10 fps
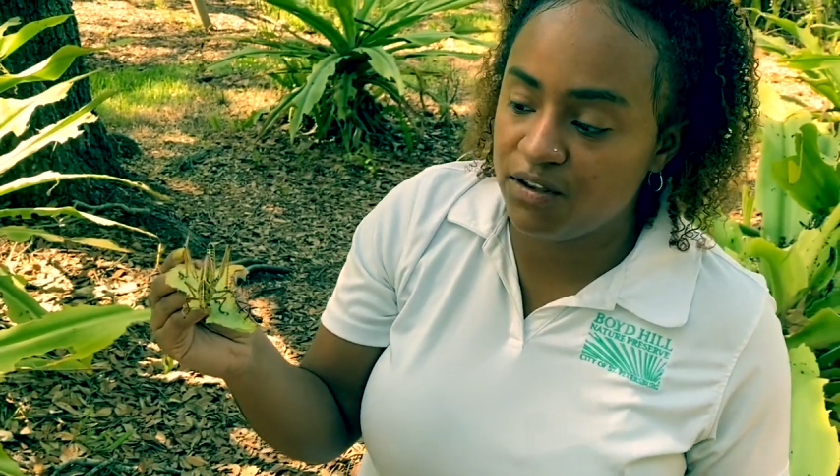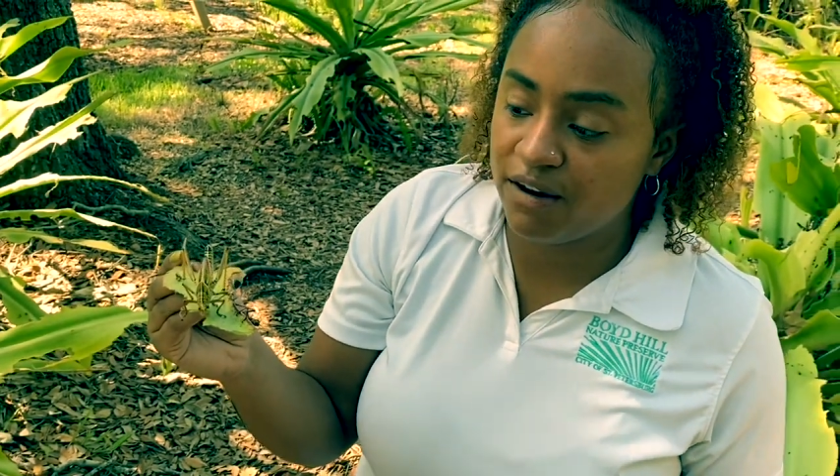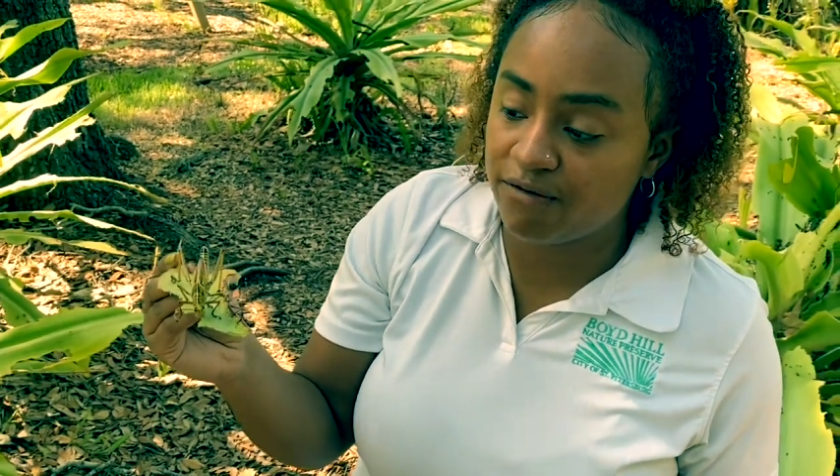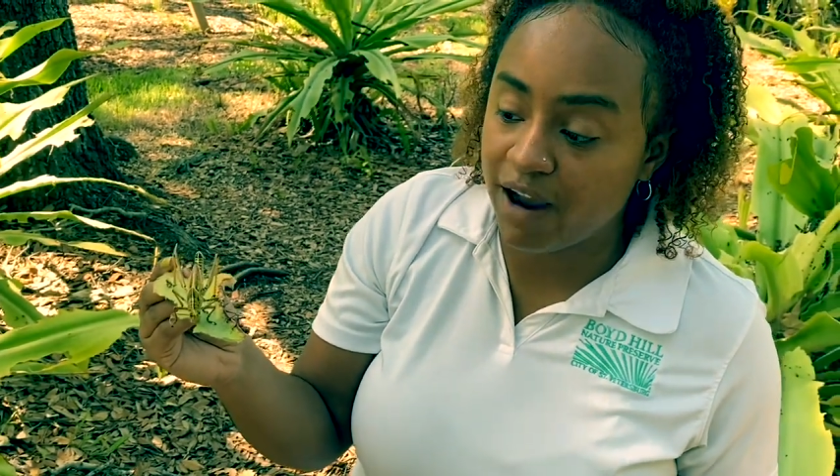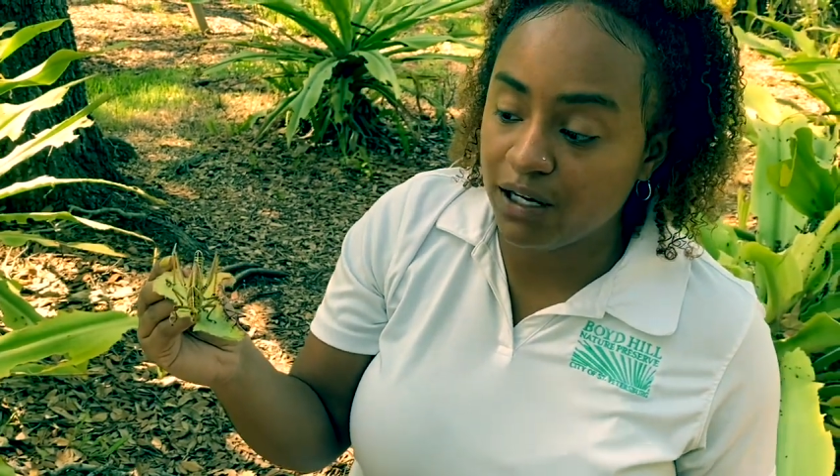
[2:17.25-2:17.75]
their
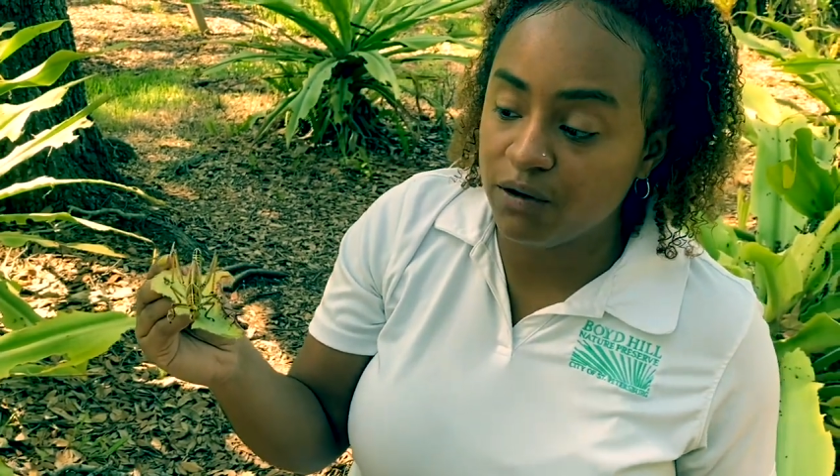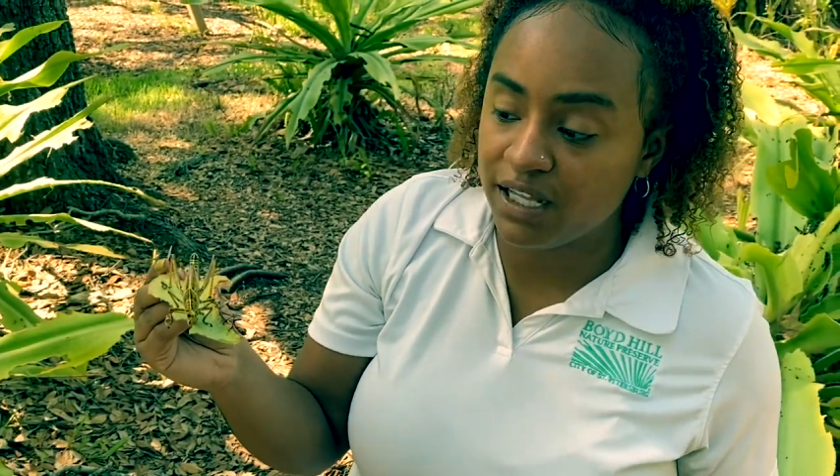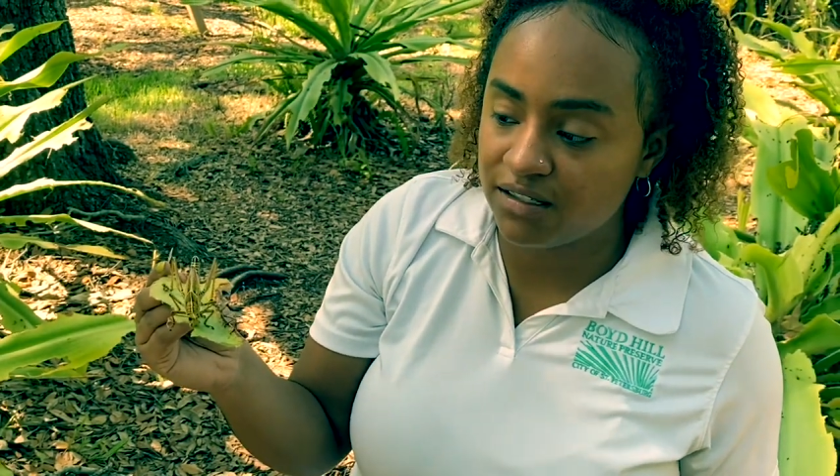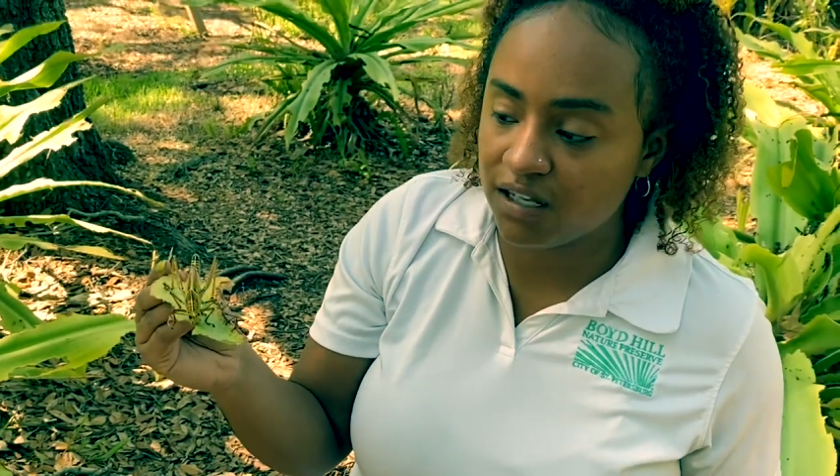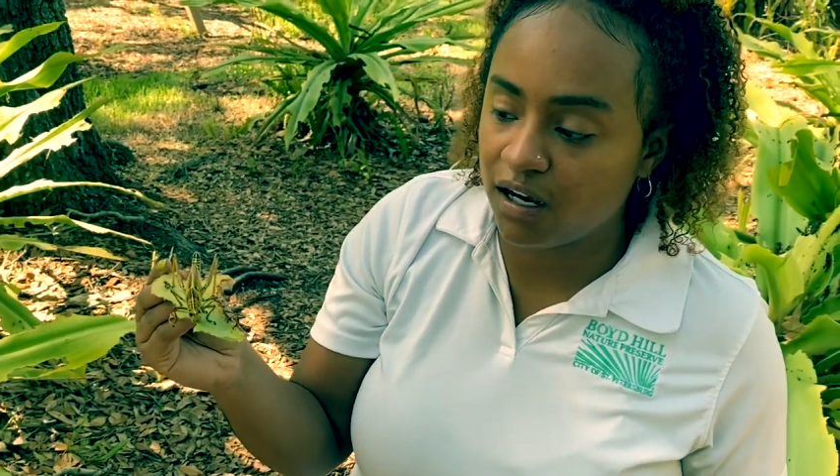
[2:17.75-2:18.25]
final
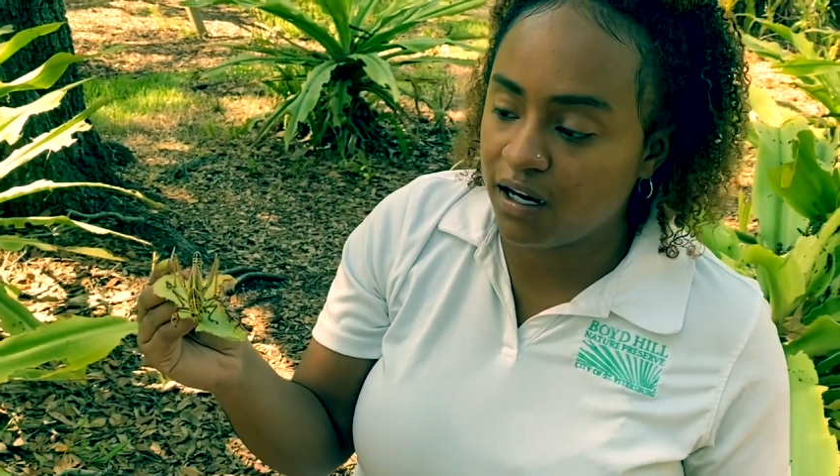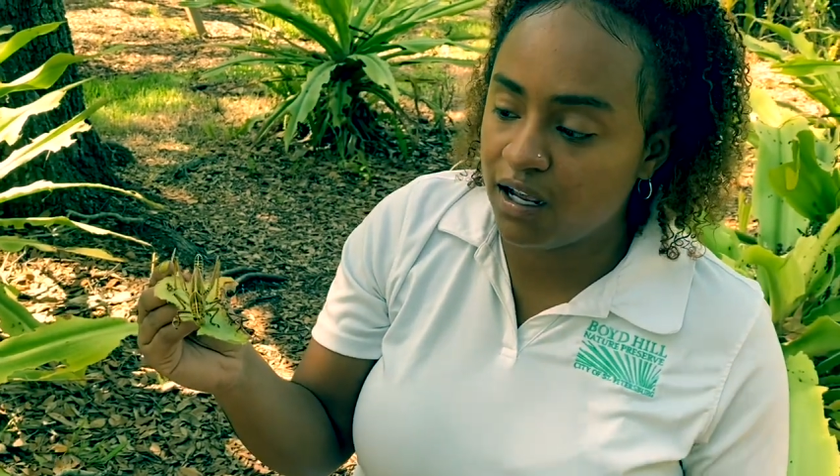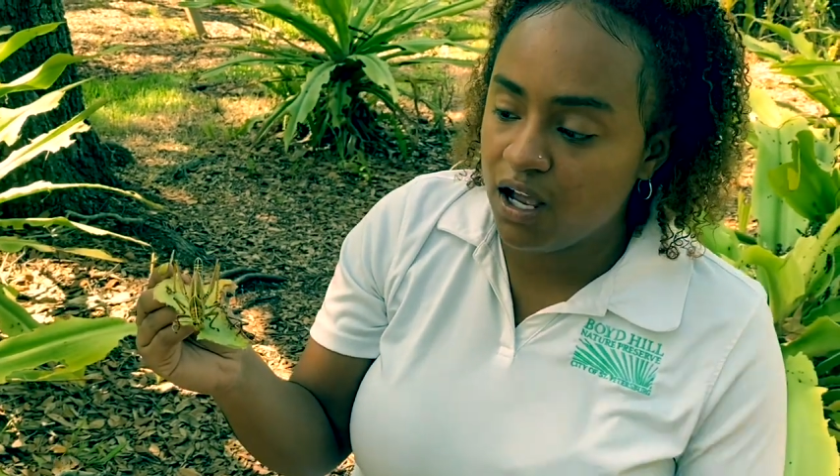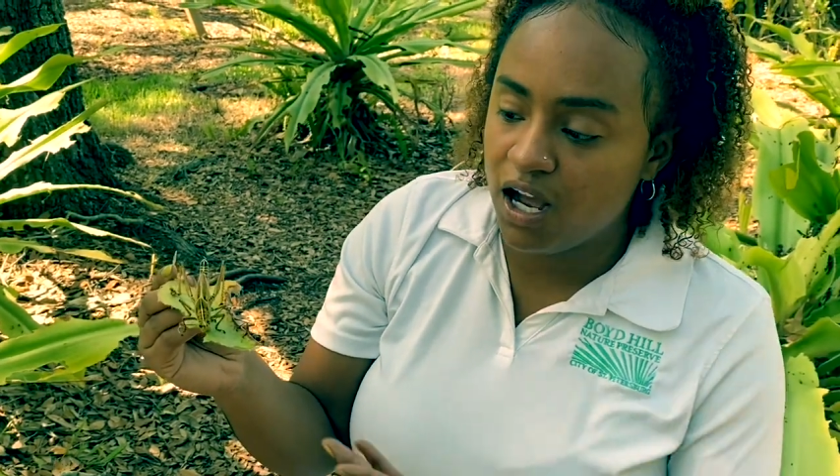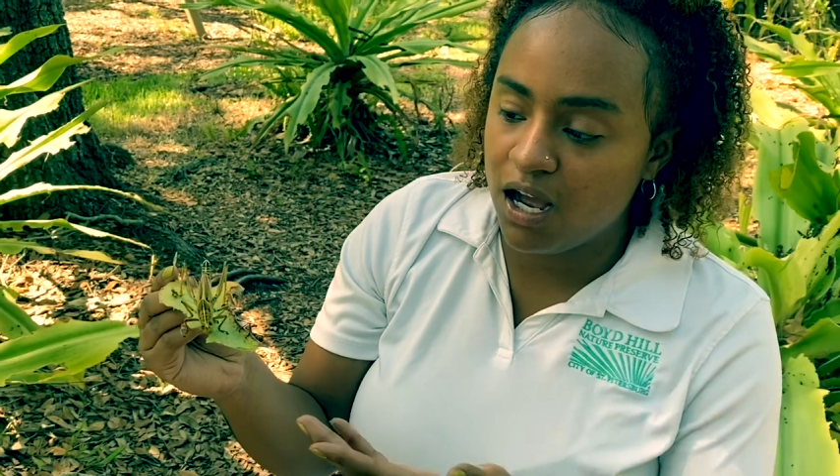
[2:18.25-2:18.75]
instar
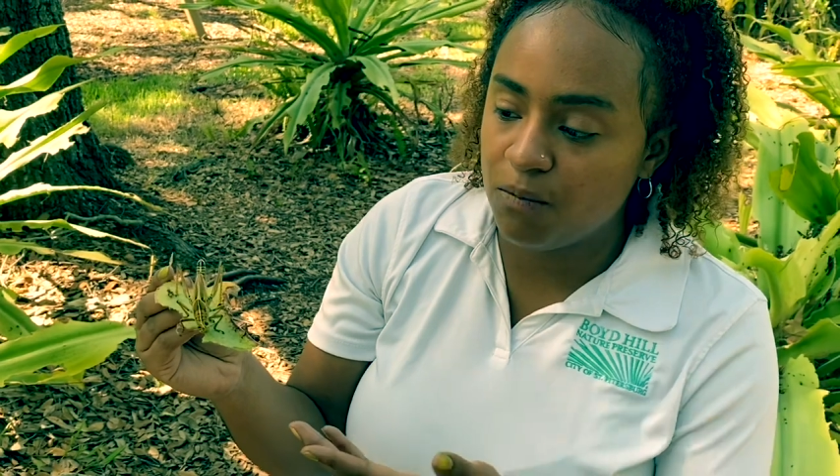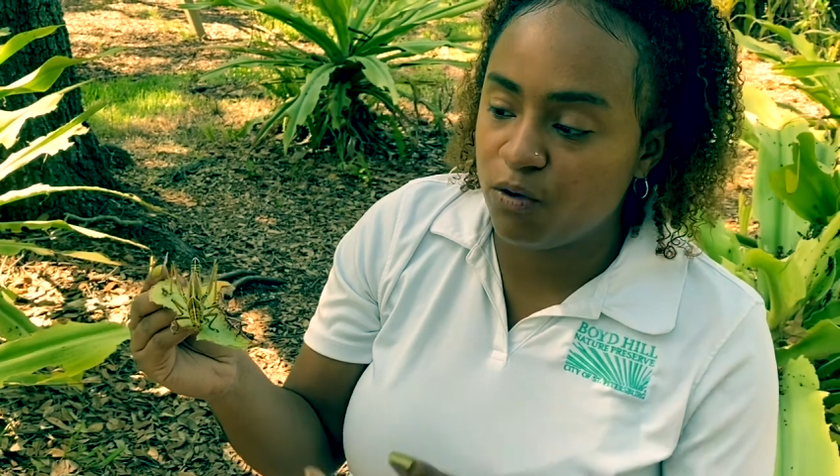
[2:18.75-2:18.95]
um,